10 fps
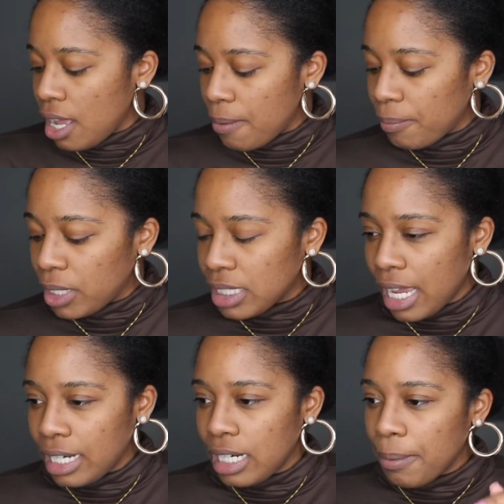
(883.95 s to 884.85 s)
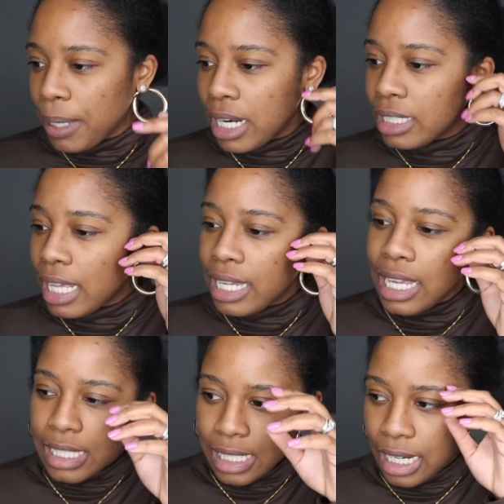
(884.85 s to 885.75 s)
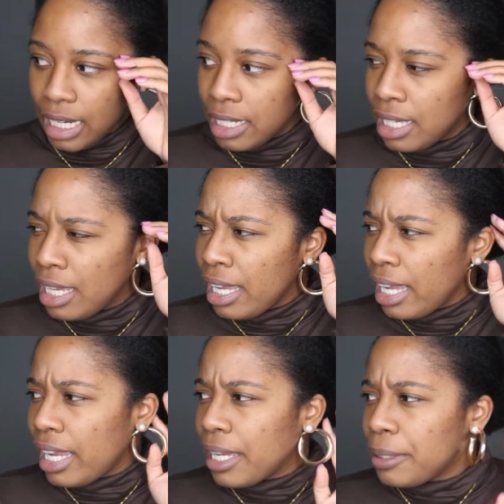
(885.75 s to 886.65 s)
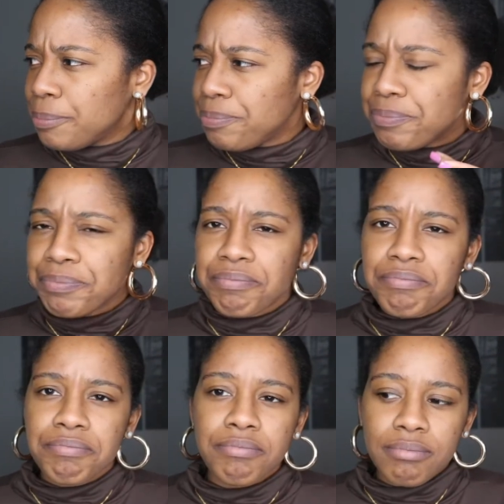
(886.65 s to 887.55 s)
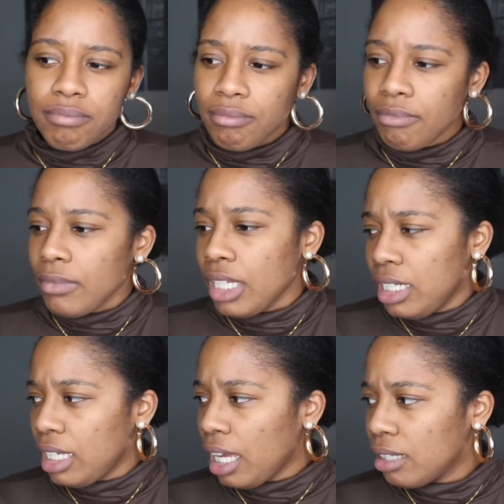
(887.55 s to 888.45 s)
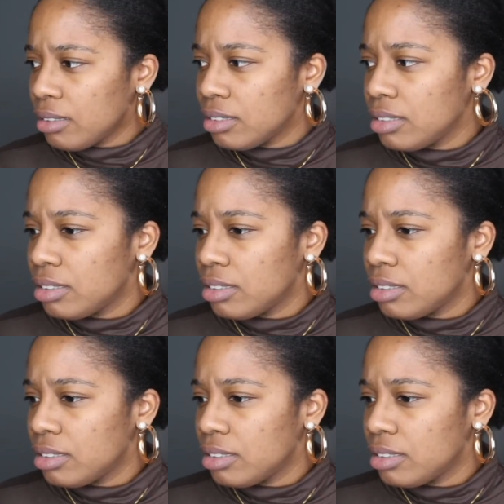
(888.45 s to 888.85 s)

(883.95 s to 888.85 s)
um because i ended up getting that yesterday and yeah